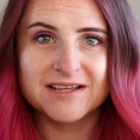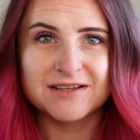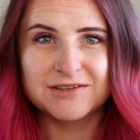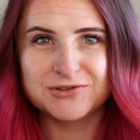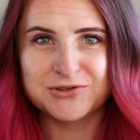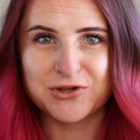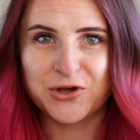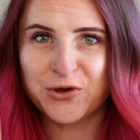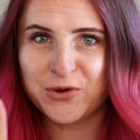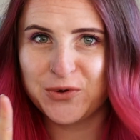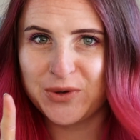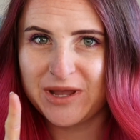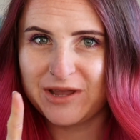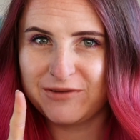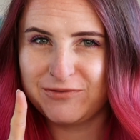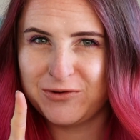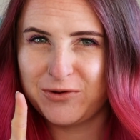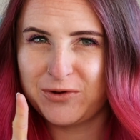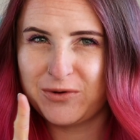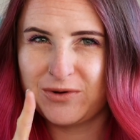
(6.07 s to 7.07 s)
So
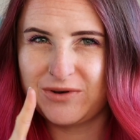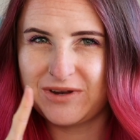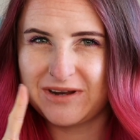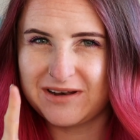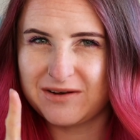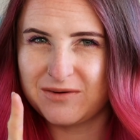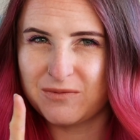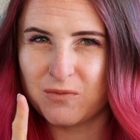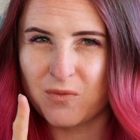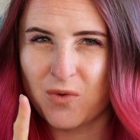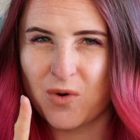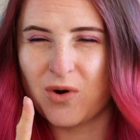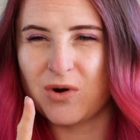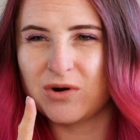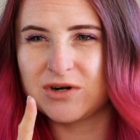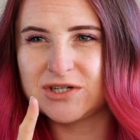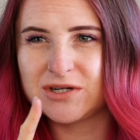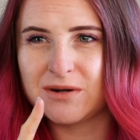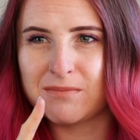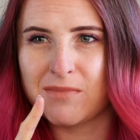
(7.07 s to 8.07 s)
if you didn't
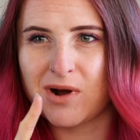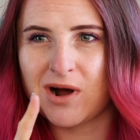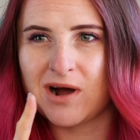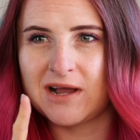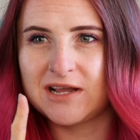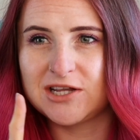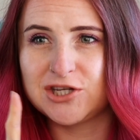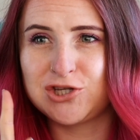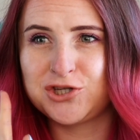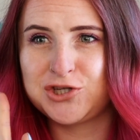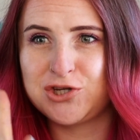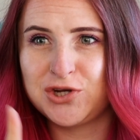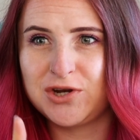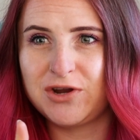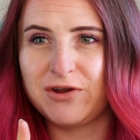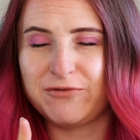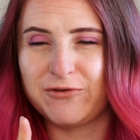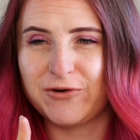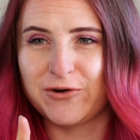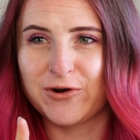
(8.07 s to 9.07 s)
watch my
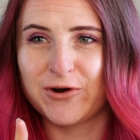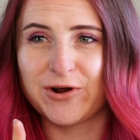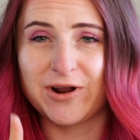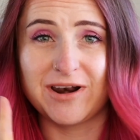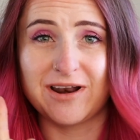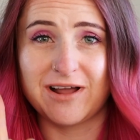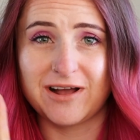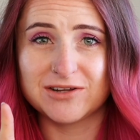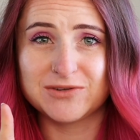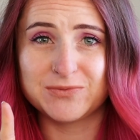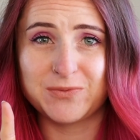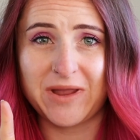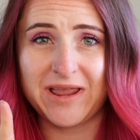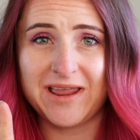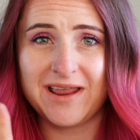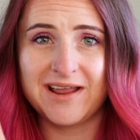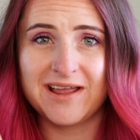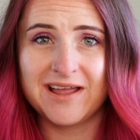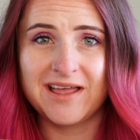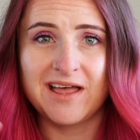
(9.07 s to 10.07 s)
studio vlog last
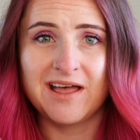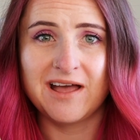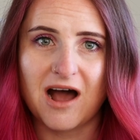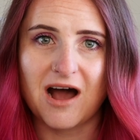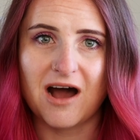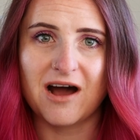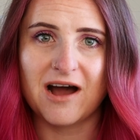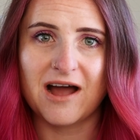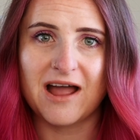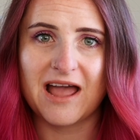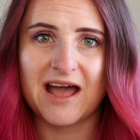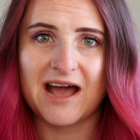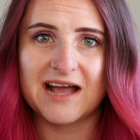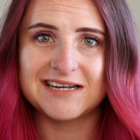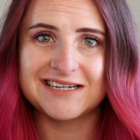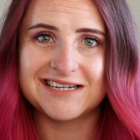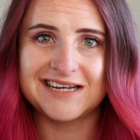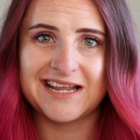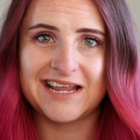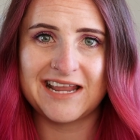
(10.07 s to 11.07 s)
week, I
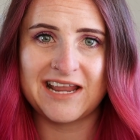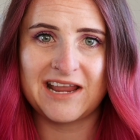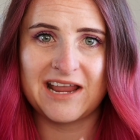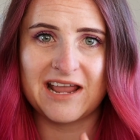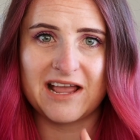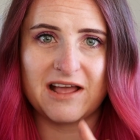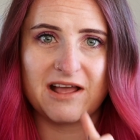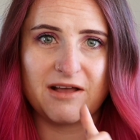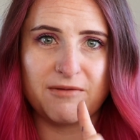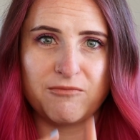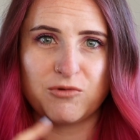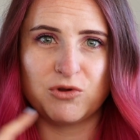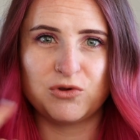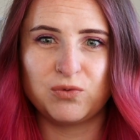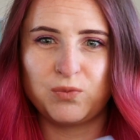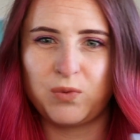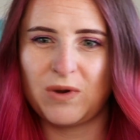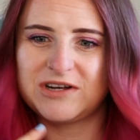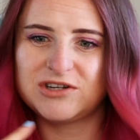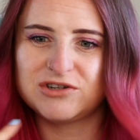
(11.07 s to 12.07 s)
actually
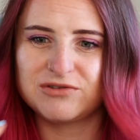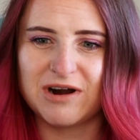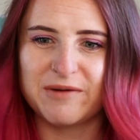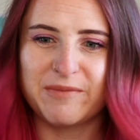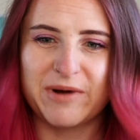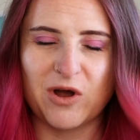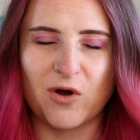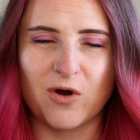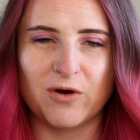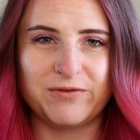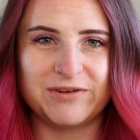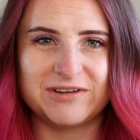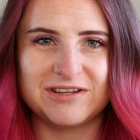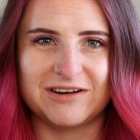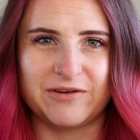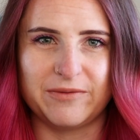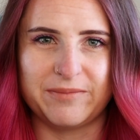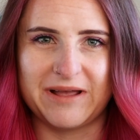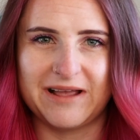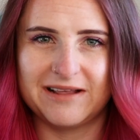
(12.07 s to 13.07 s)
switched around my office a
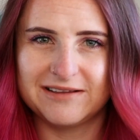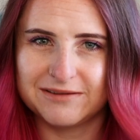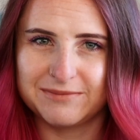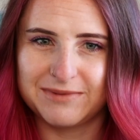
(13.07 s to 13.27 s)
little bit.